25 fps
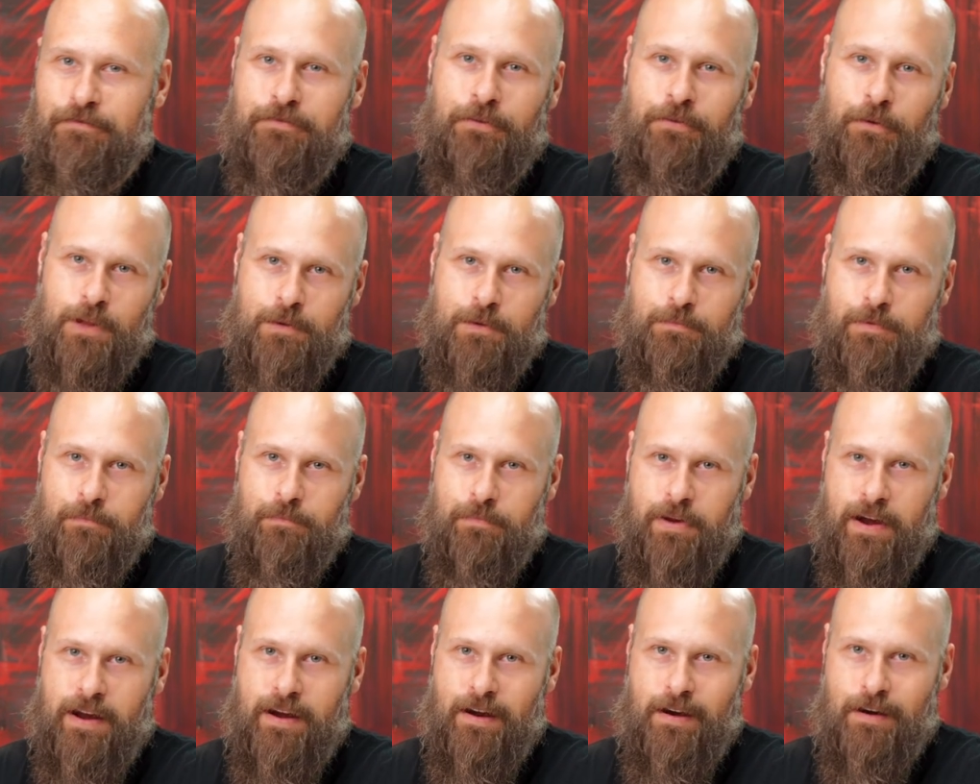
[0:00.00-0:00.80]
fully
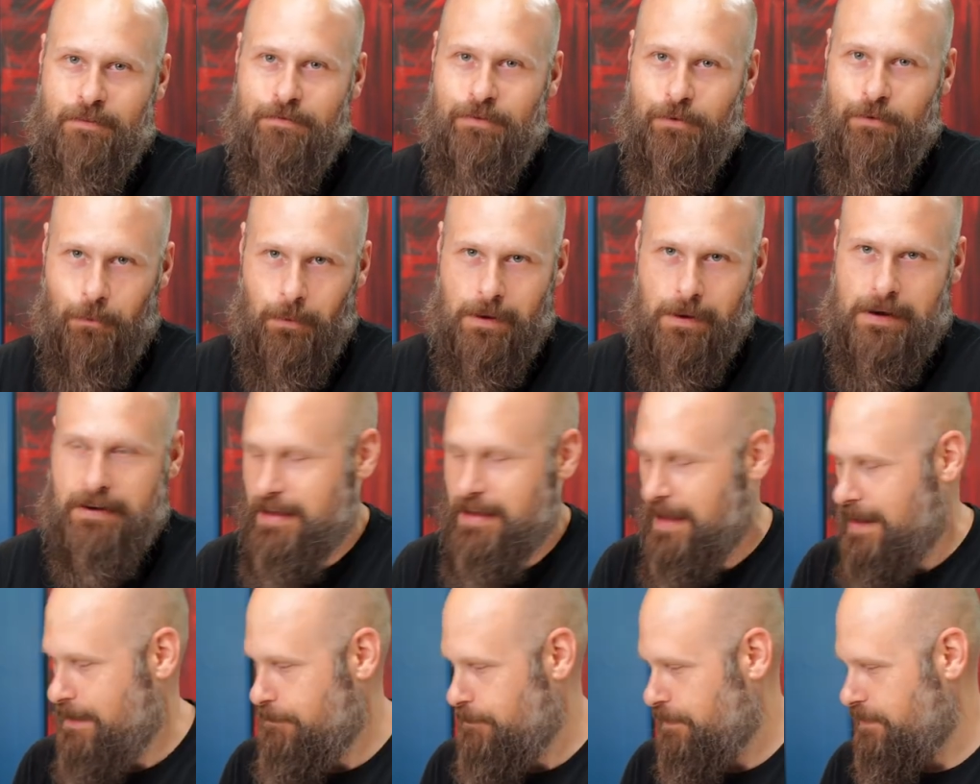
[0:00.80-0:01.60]
prepared for what
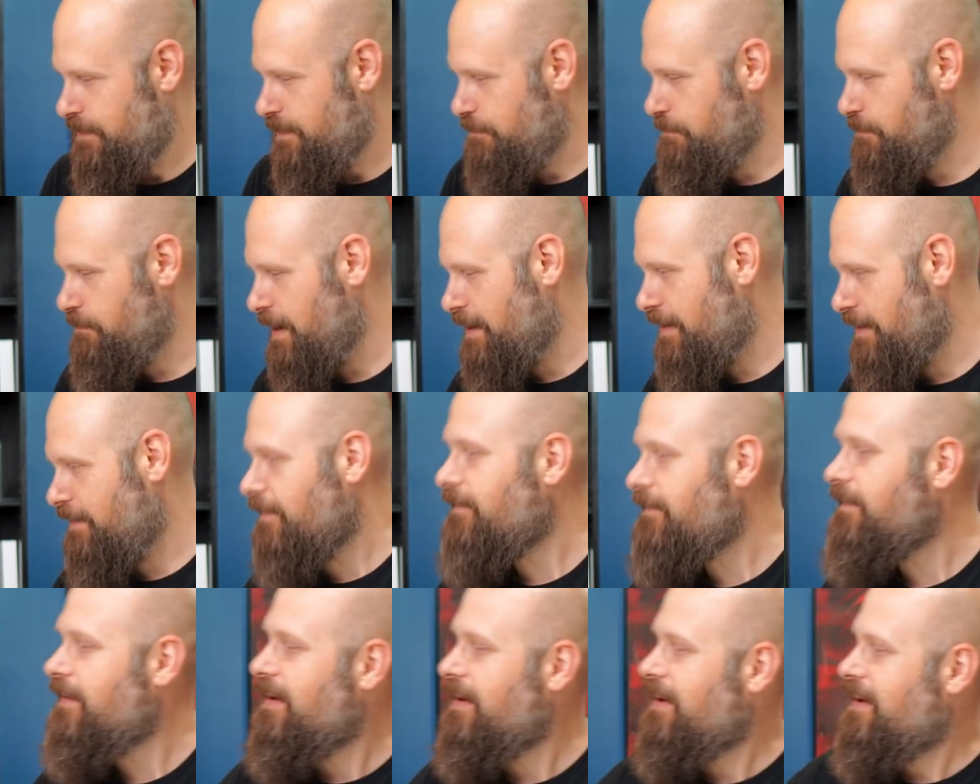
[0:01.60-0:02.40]
came in the
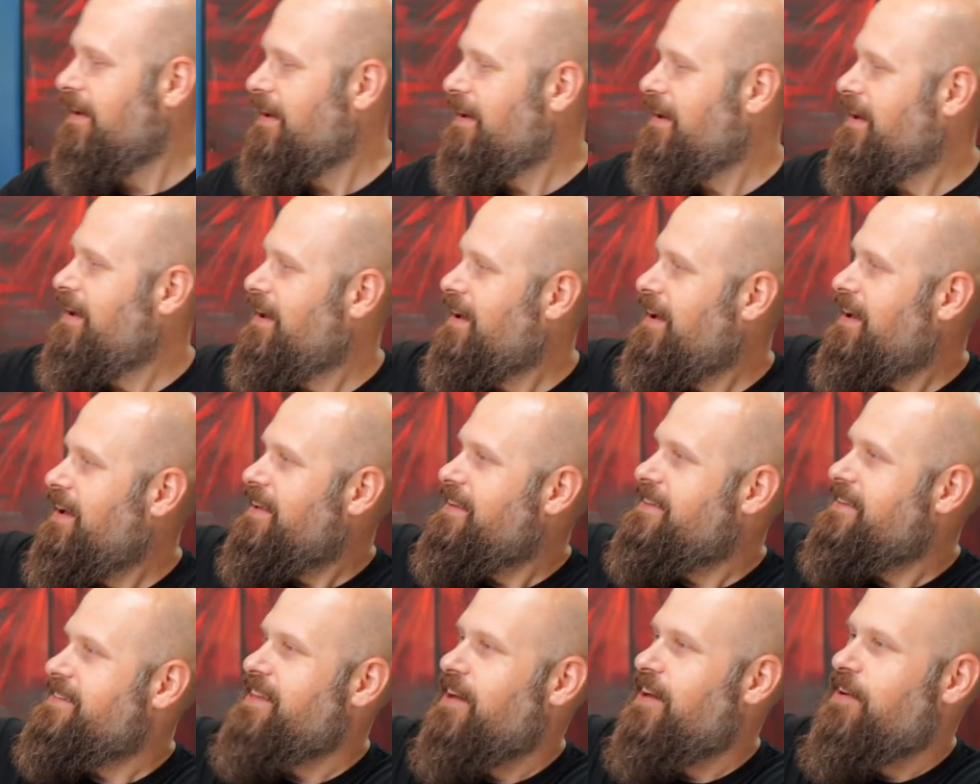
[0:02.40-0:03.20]
mail.
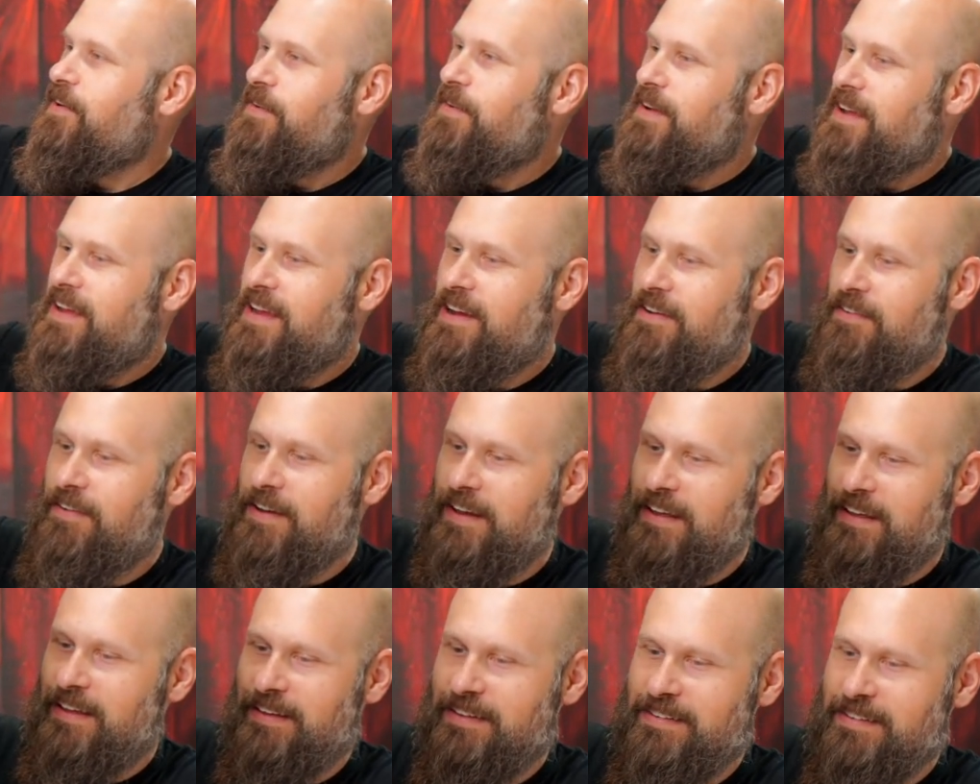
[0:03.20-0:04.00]
So here it
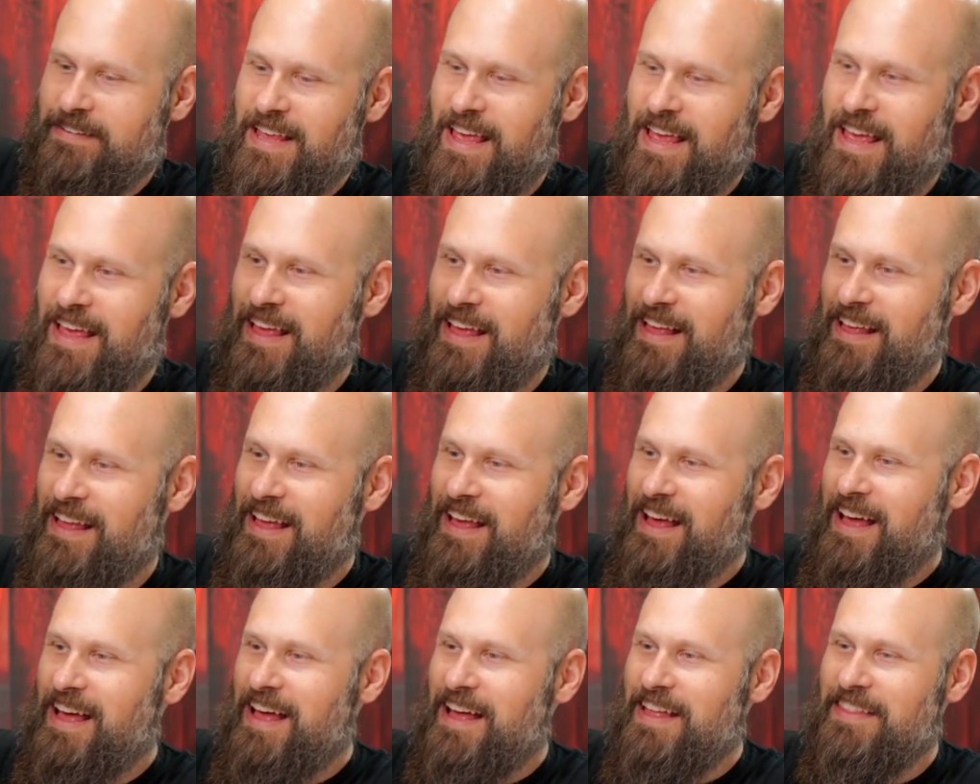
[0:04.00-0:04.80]
is.
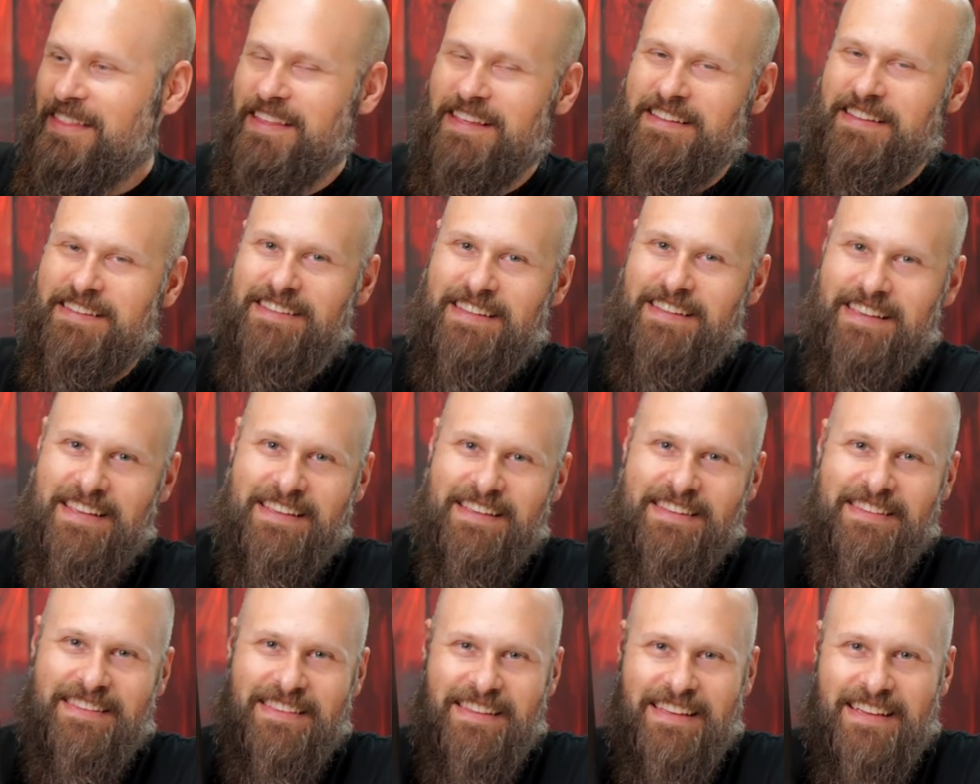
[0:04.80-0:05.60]
This
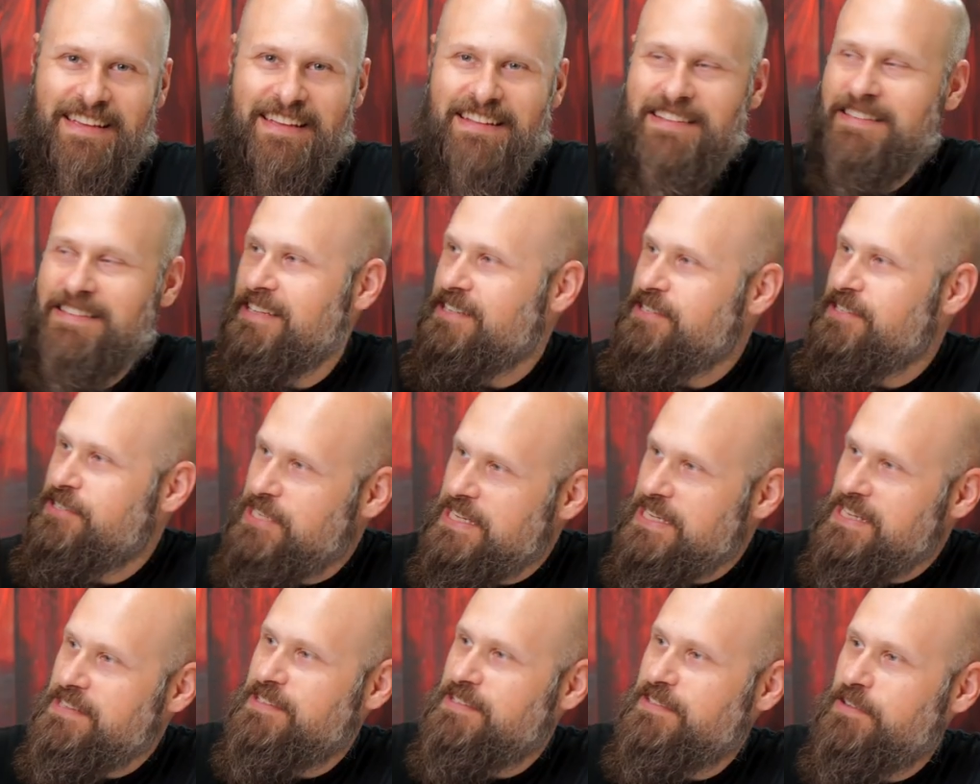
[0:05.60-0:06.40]
is the
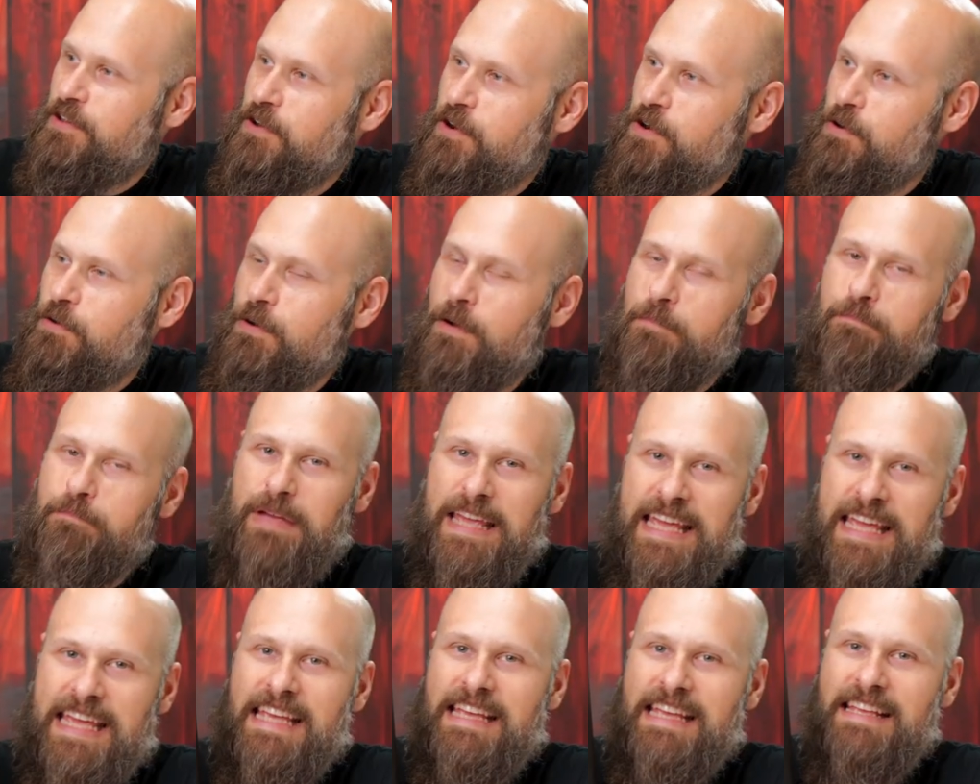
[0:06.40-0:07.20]
Tajezzo
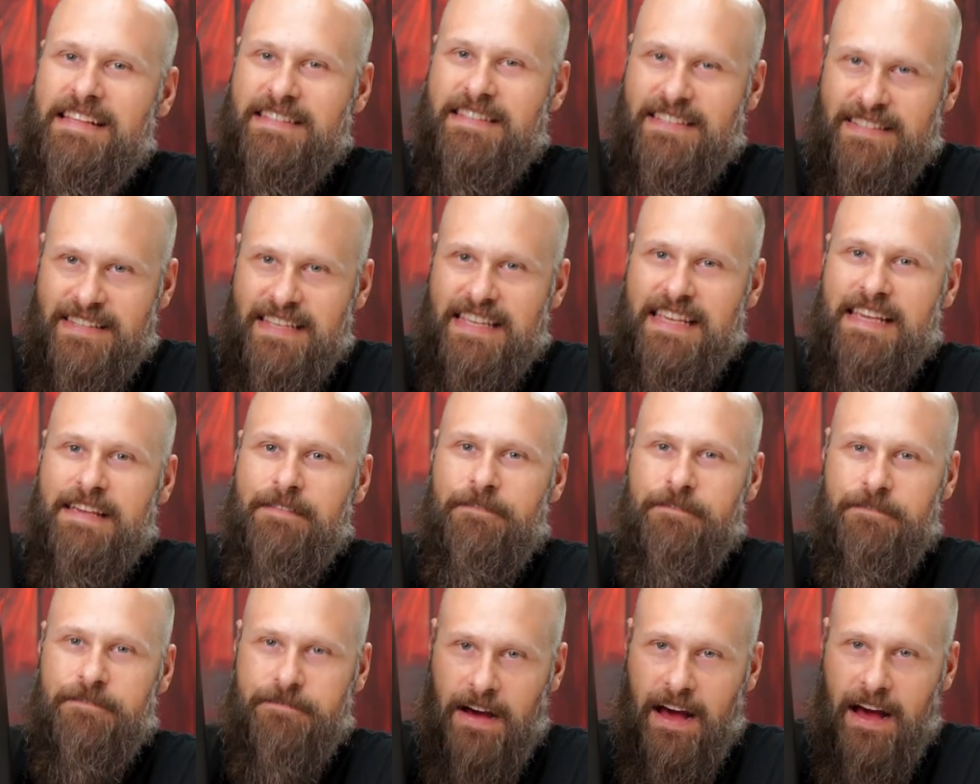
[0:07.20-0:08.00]

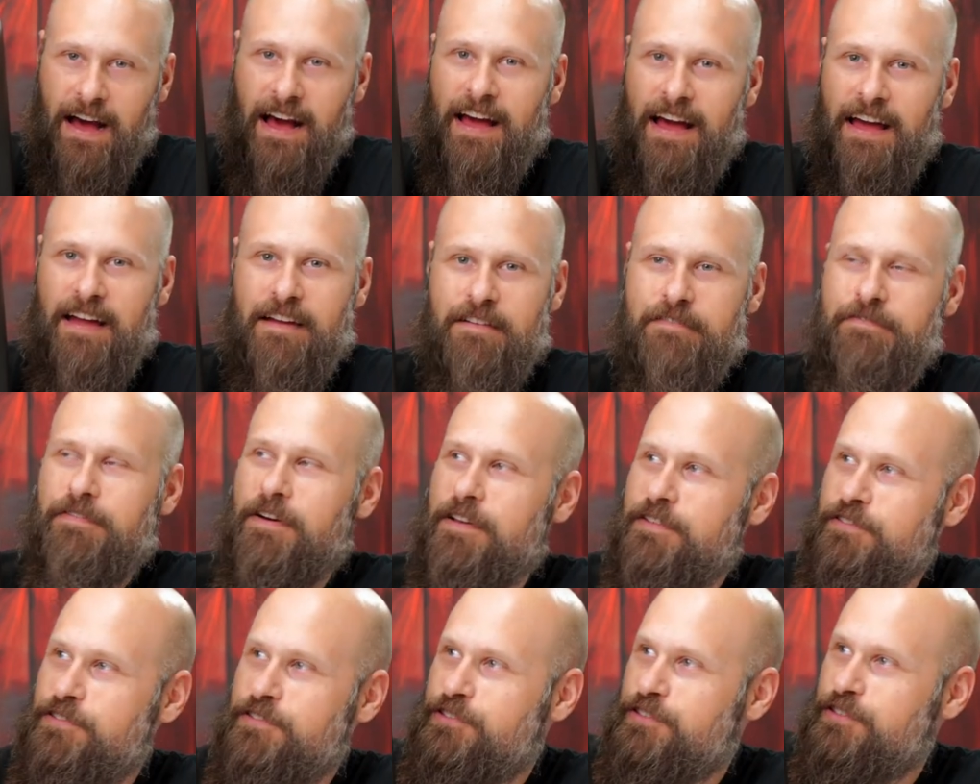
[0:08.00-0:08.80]
PZ5
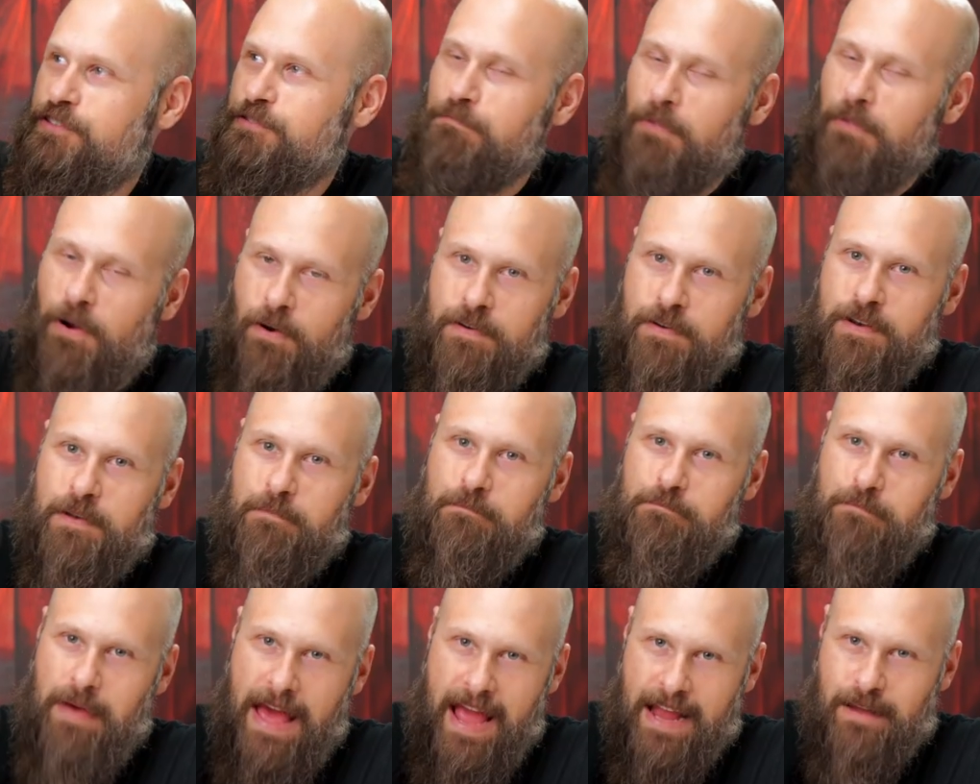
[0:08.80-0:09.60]

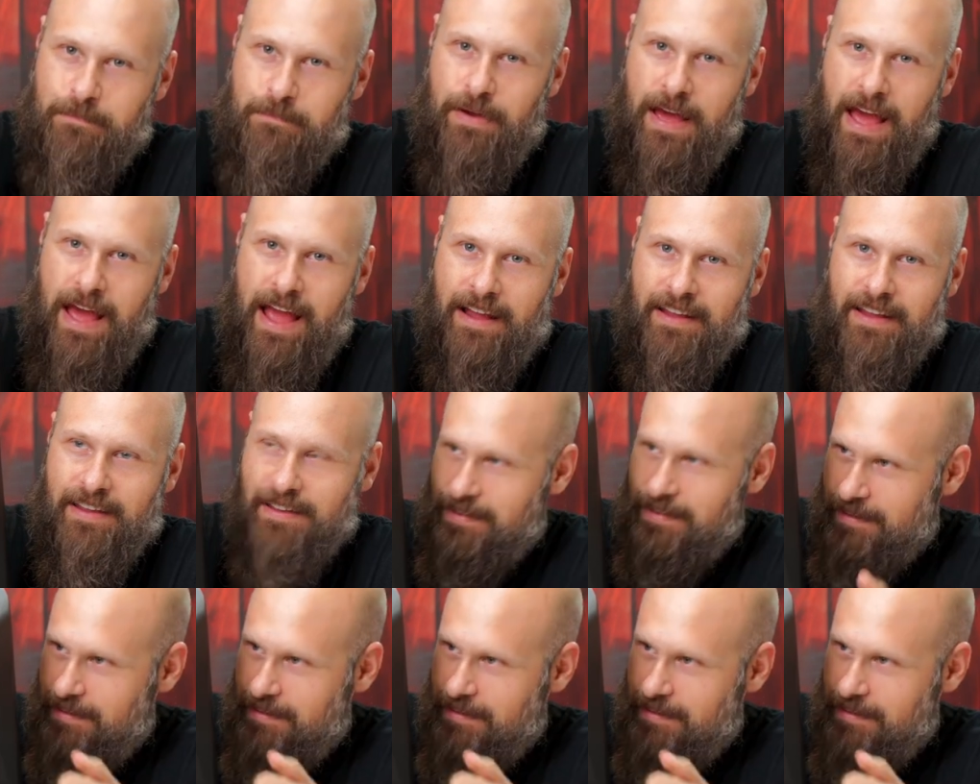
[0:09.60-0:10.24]
Smart Backpack.